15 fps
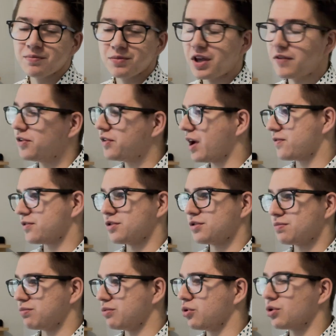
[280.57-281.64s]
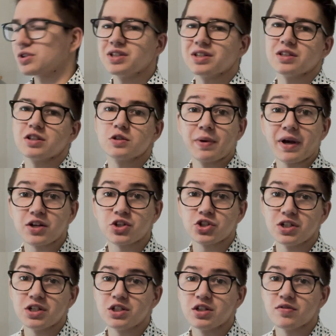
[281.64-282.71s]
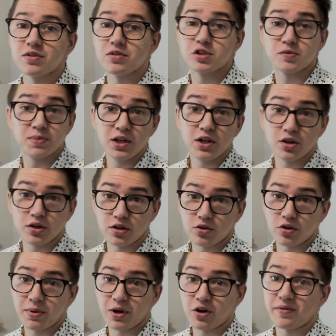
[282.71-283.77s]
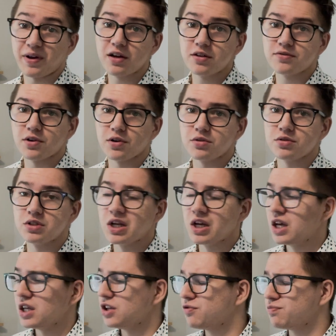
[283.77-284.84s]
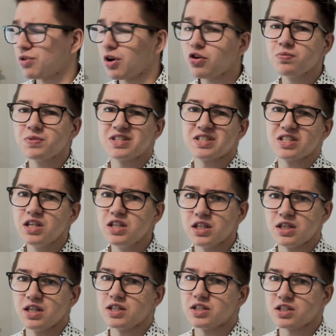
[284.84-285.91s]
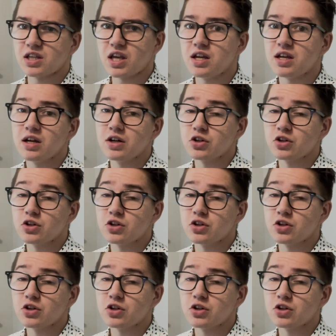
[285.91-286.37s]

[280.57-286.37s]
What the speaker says: If you ever looked at the spec sheets of a speaker or a pair of headphones, you've probably seen that they say